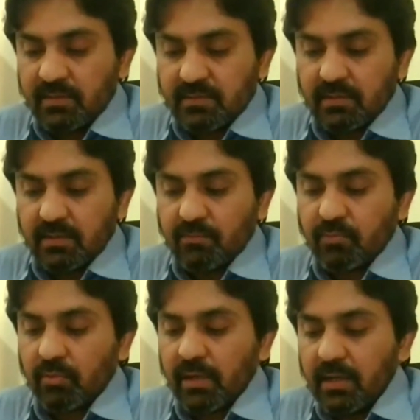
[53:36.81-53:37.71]

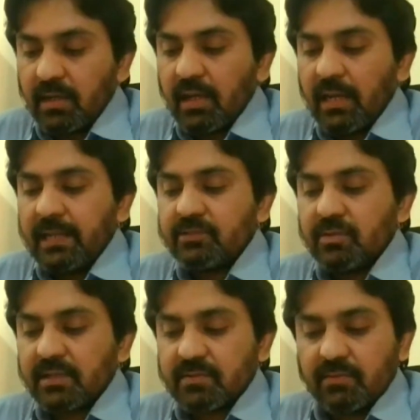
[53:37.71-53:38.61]
incident for India and
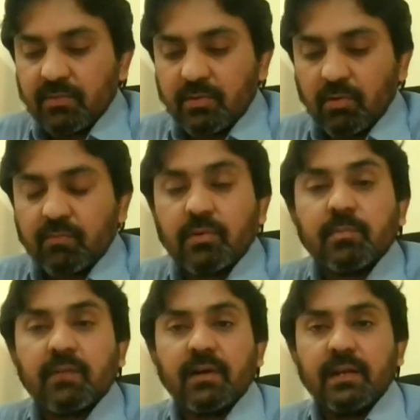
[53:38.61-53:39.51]
United States withdrawal
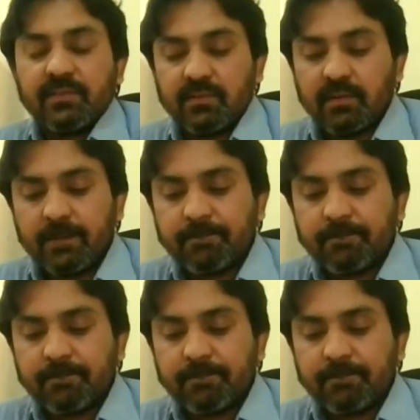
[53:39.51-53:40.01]
from office.